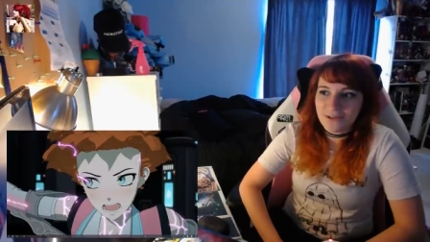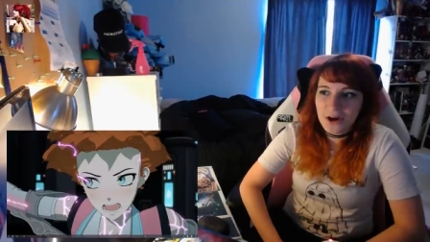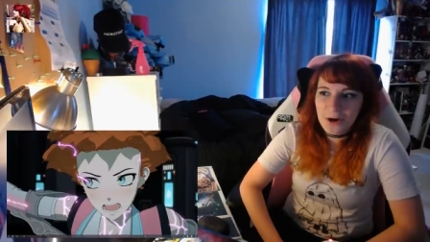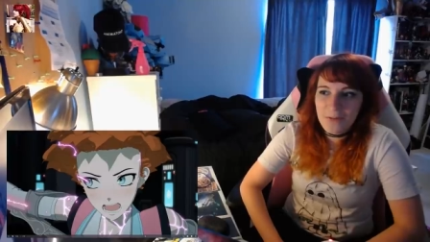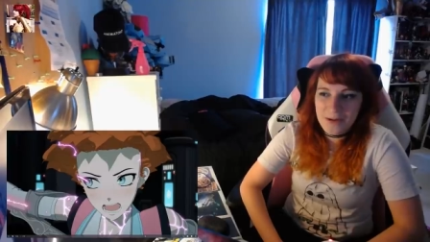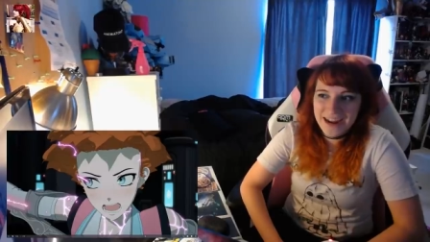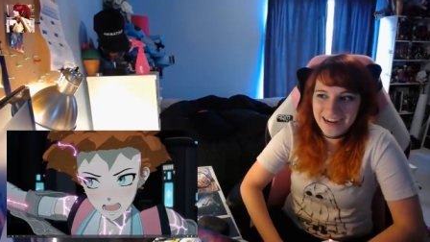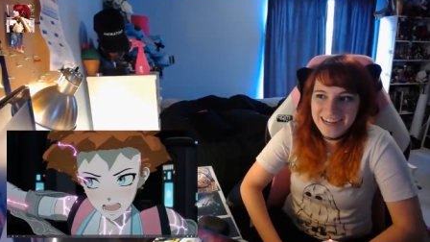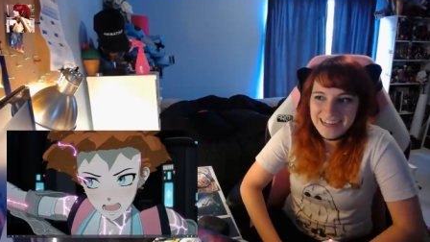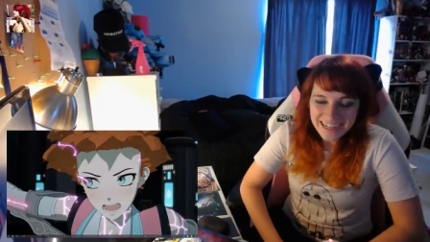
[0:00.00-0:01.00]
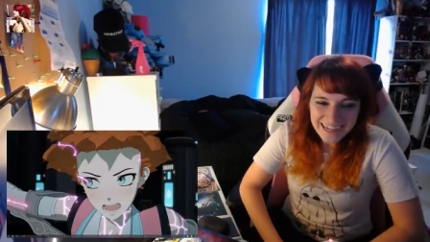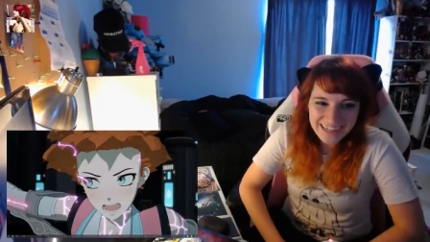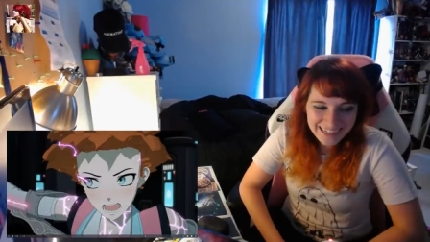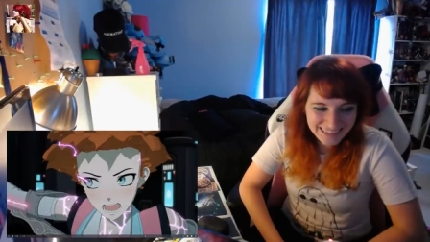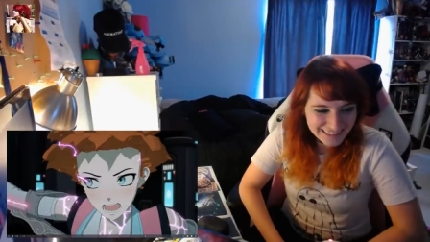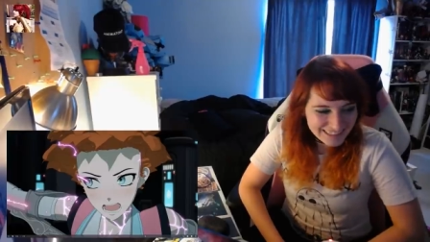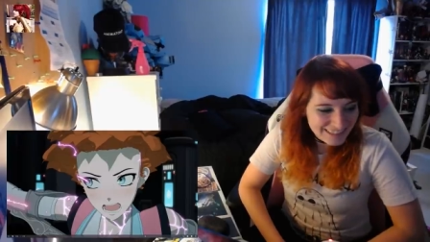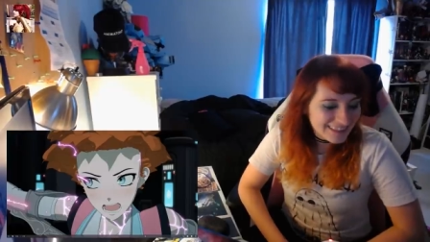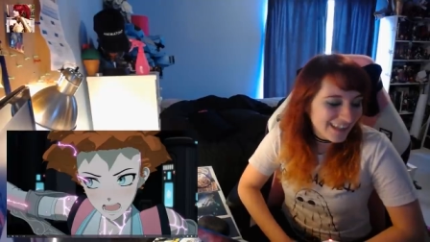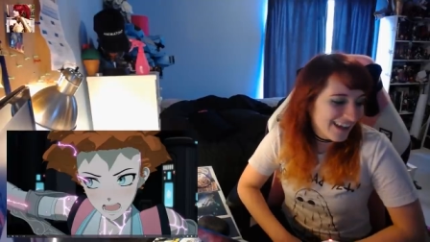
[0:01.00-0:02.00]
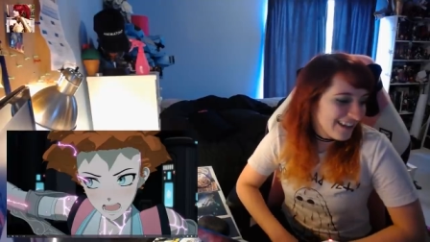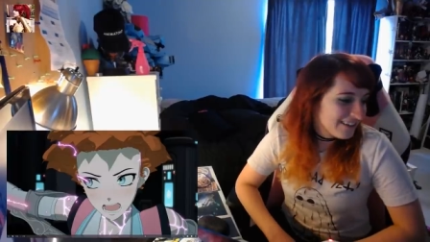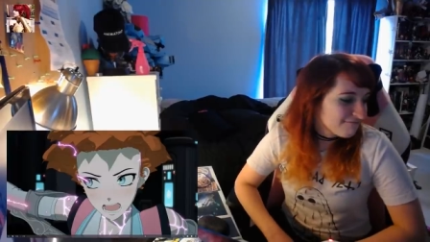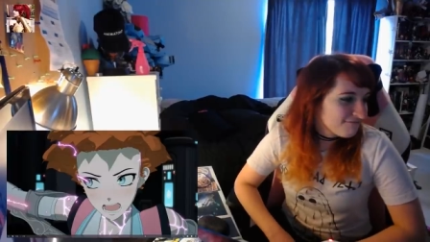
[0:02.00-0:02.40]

RWBY. like,